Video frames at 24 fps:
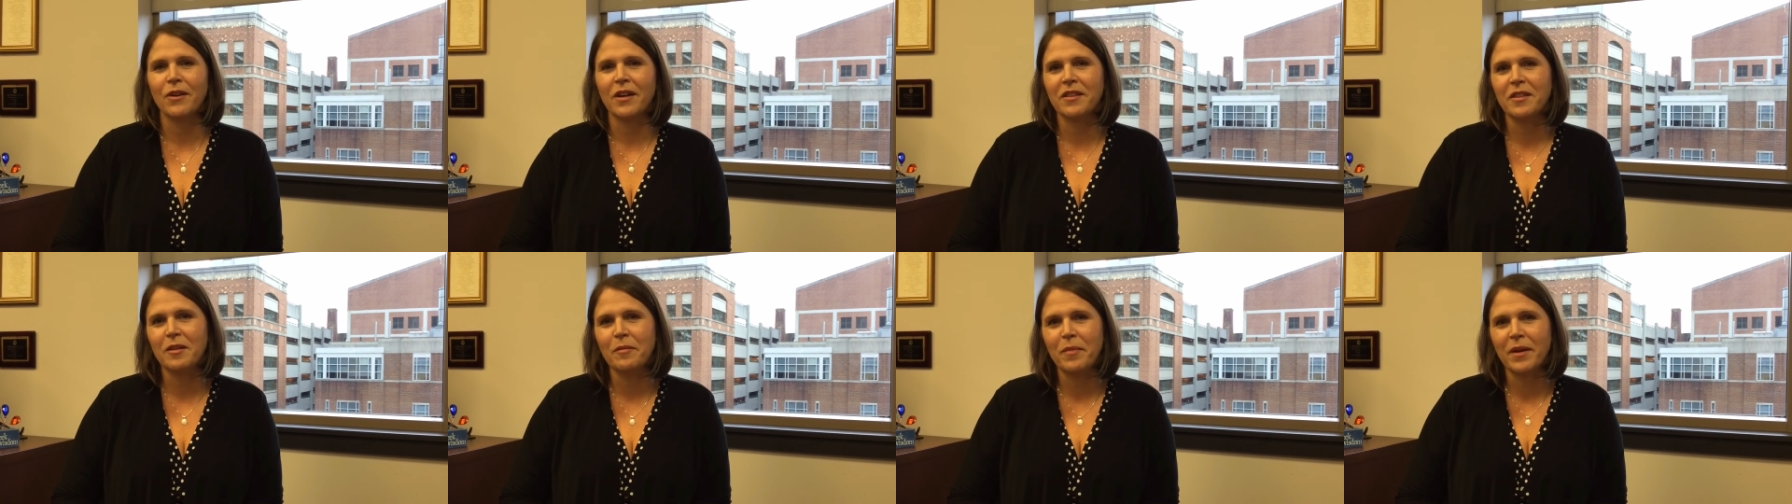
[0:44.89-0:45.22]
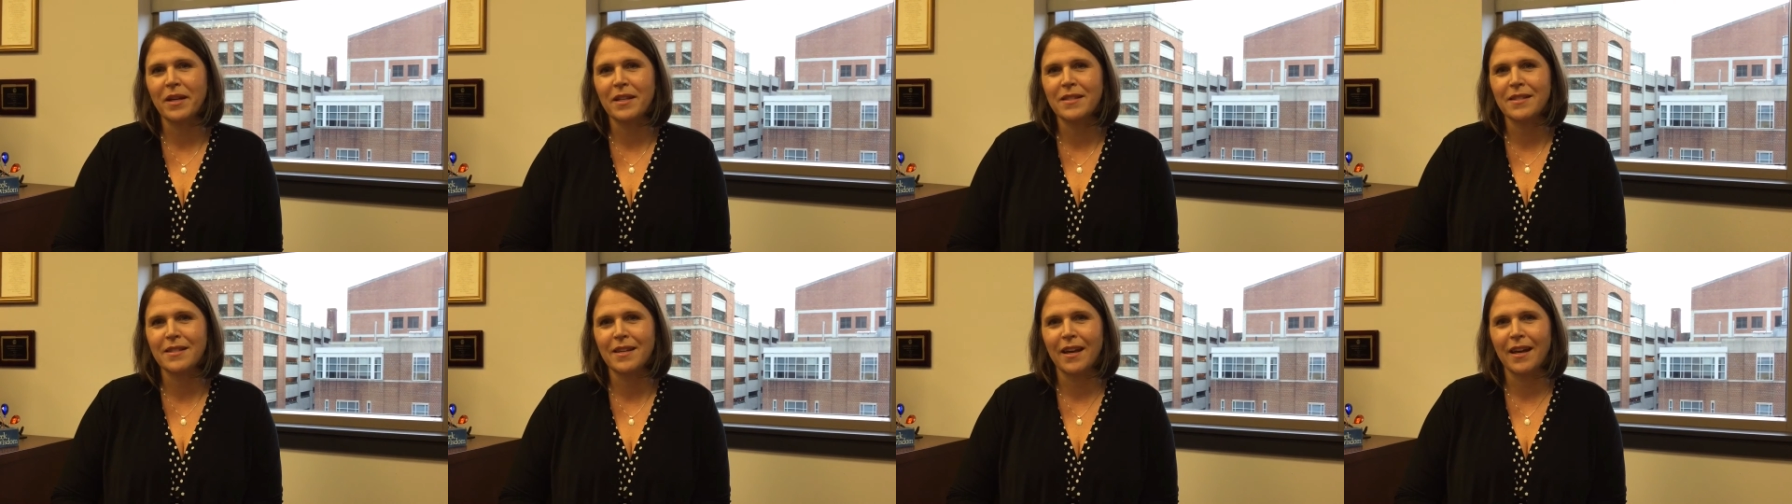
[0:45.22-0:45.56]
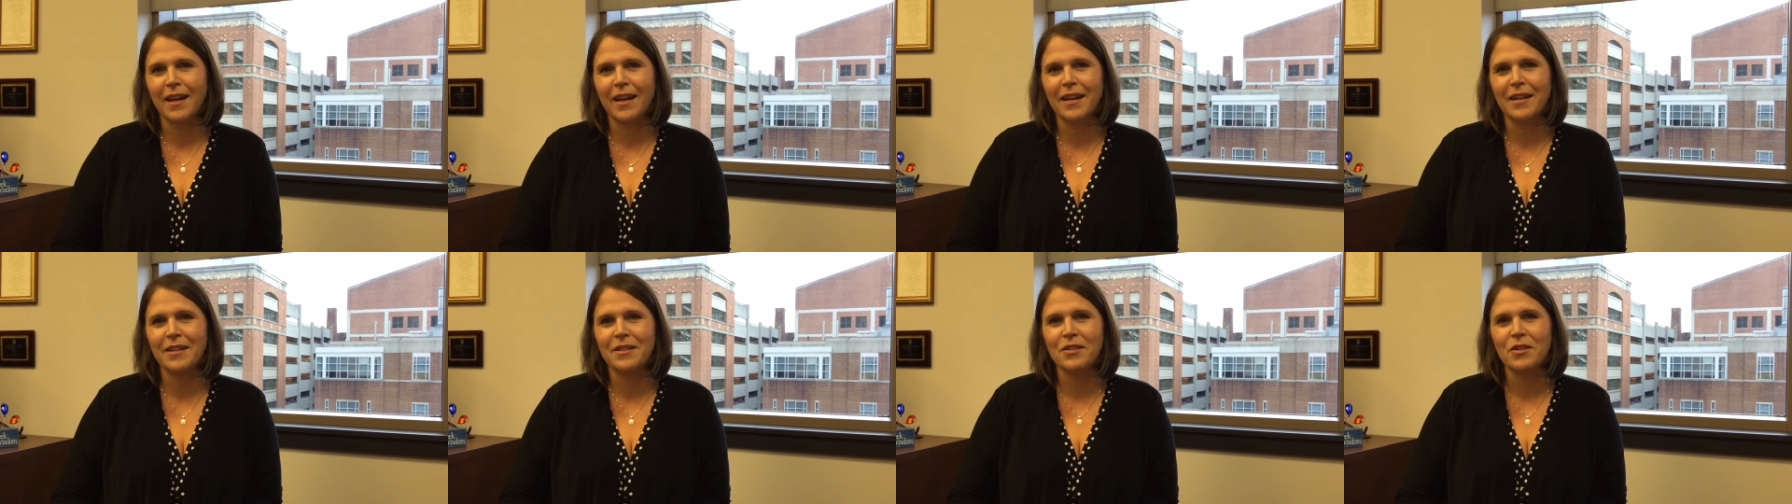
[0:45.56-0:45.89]
at the
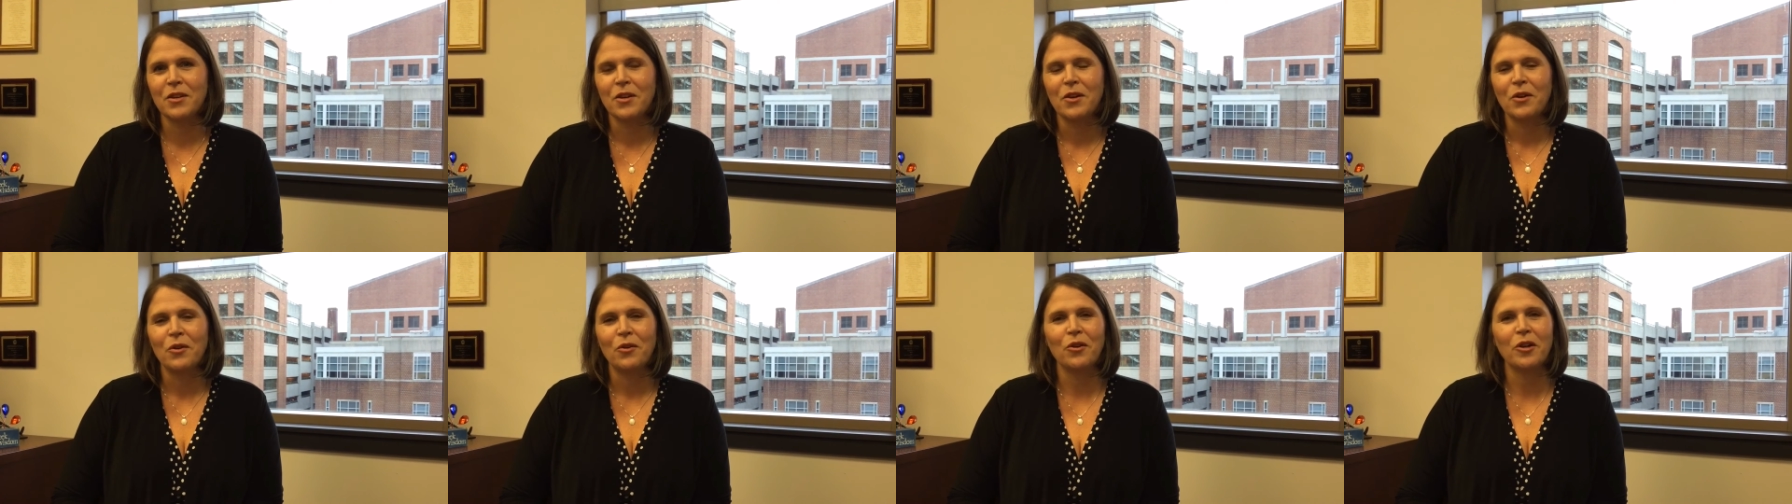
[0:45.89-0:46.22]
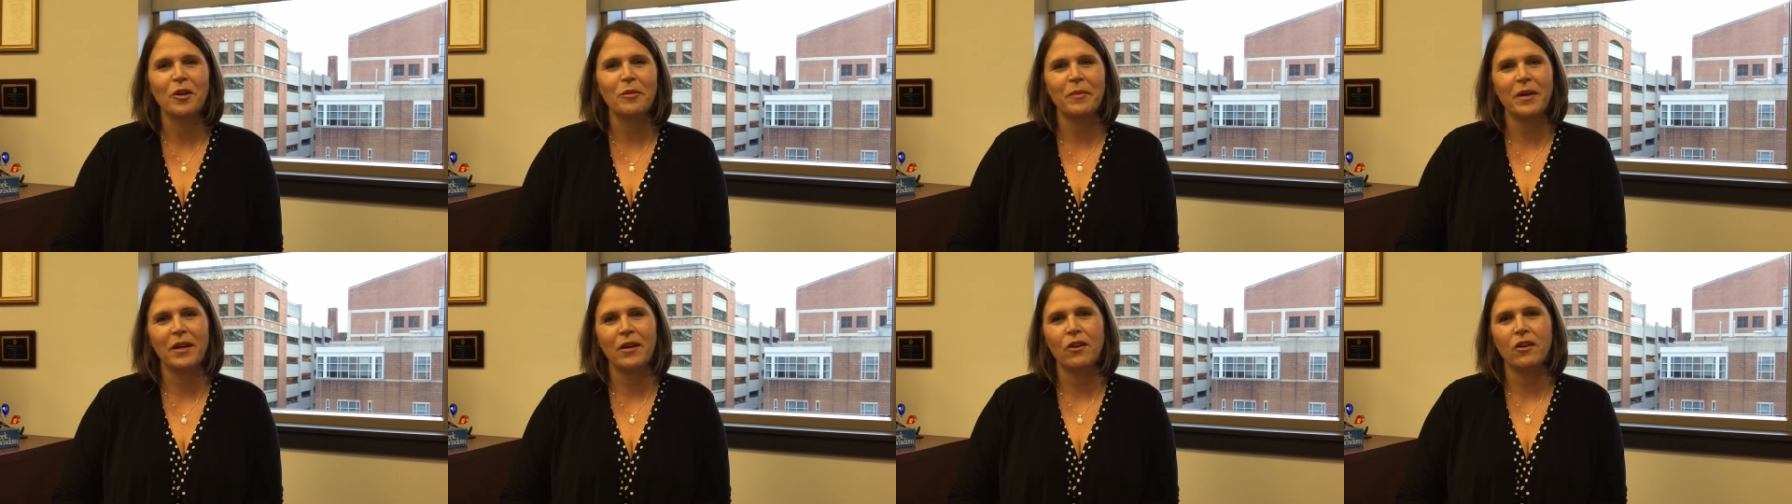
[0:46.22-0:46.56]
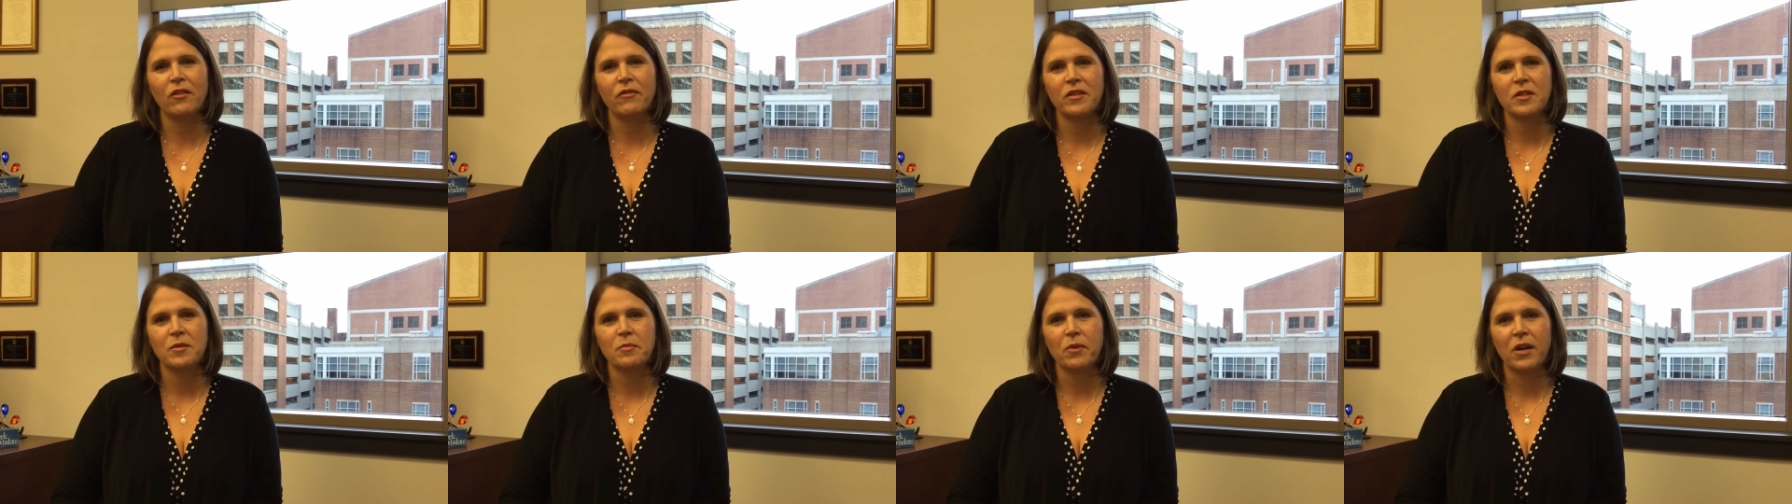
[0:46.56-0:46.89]
bedside or in my
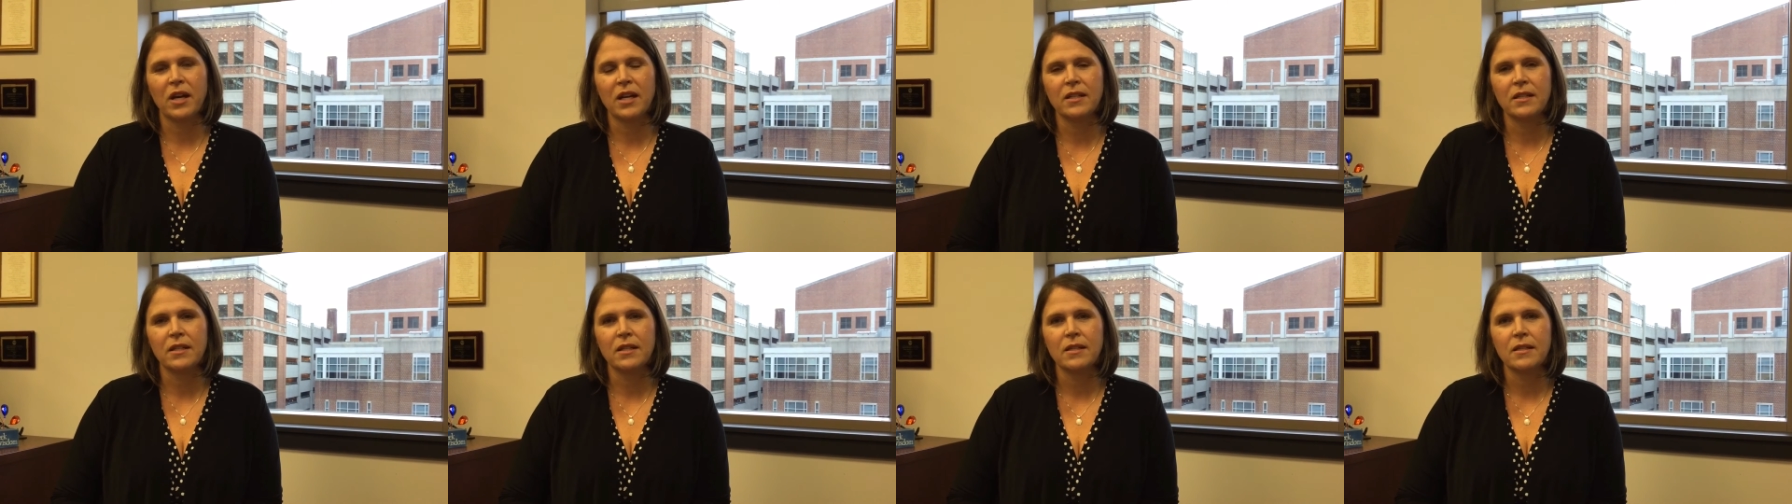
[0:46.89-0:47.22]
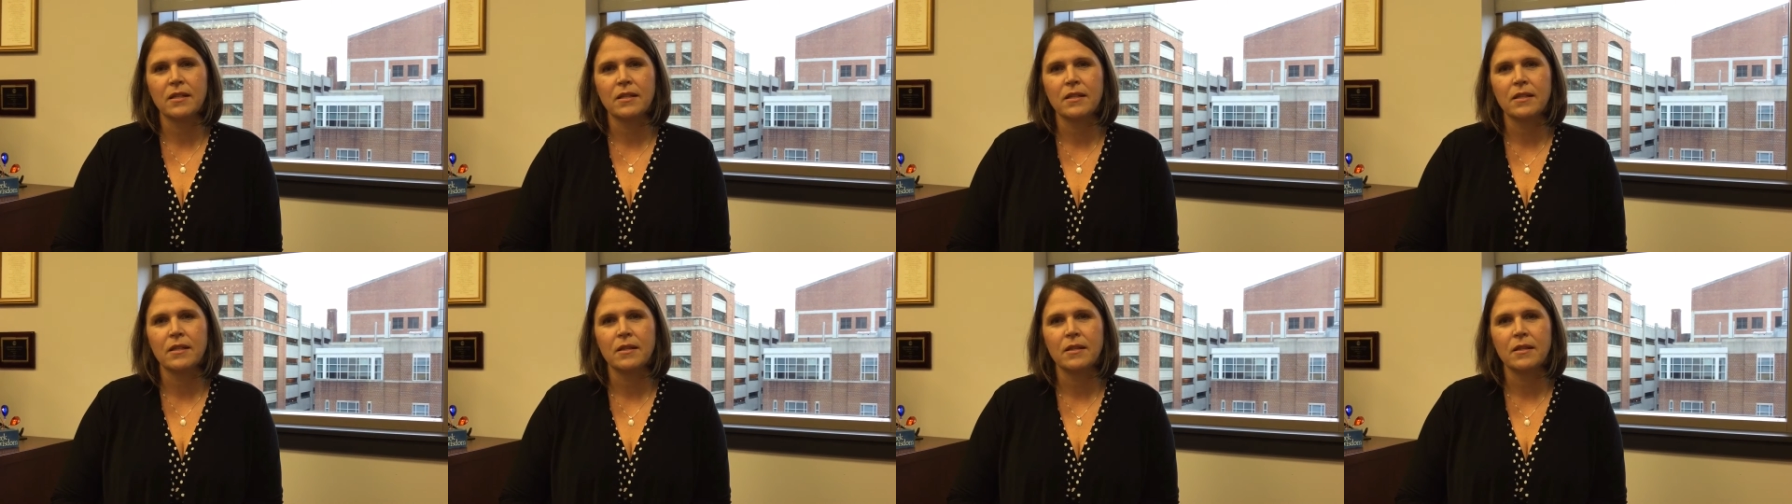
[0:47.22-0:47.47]
office practice.